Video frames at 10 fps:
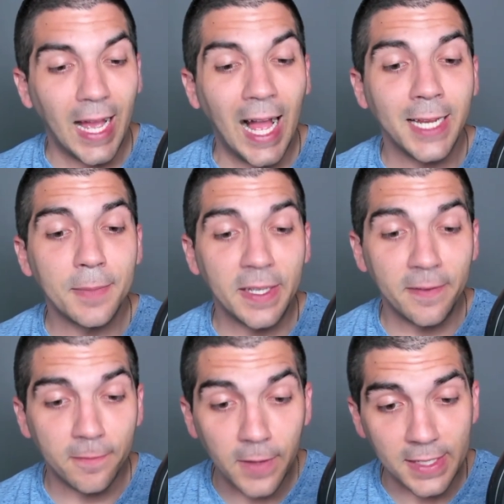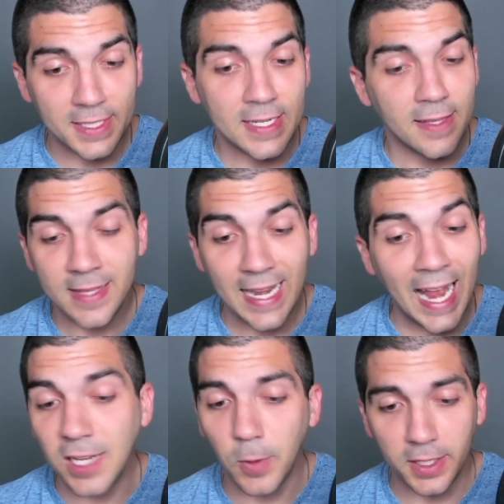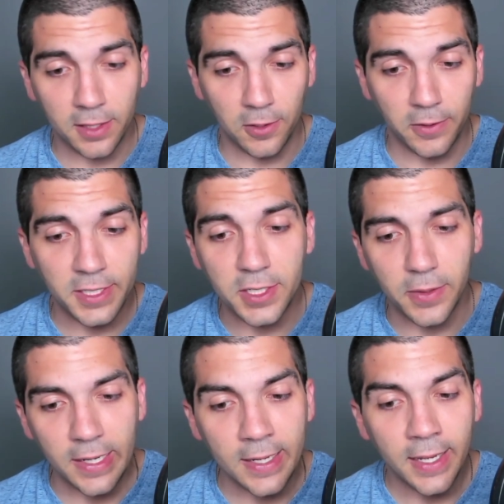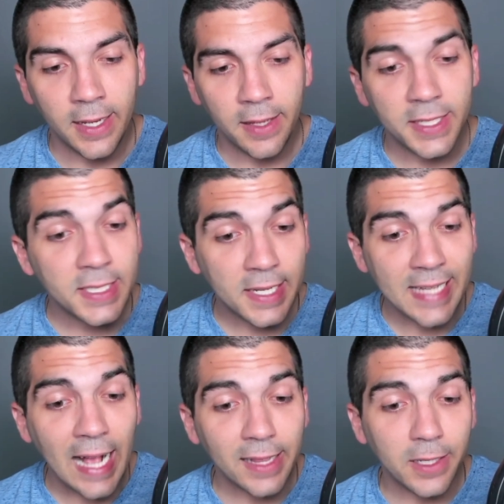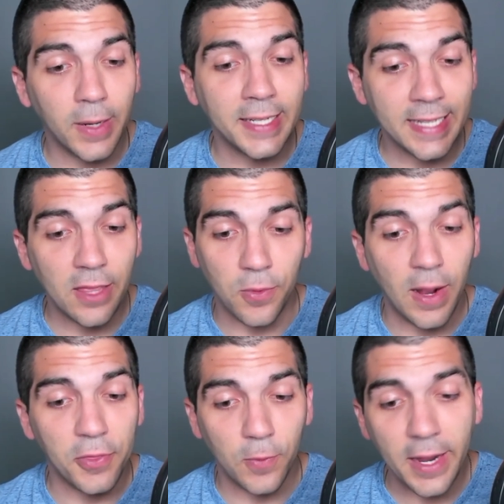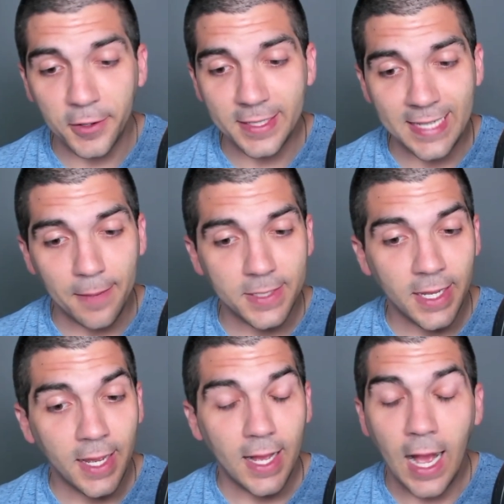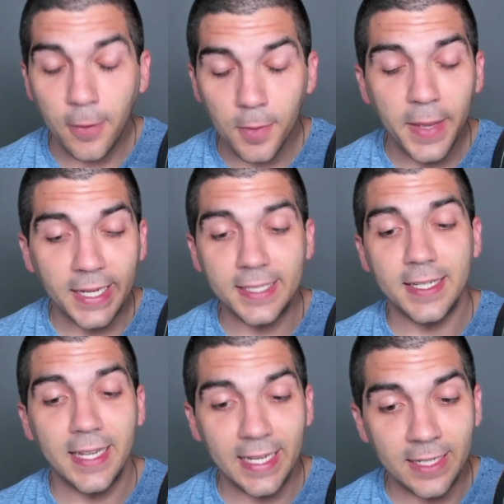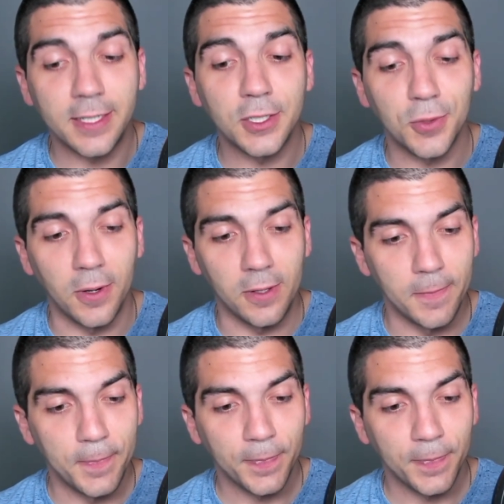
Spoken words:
I am convinced that anyone can learn to do it. This is exactly what I did throughout the record attempt. I remained in control.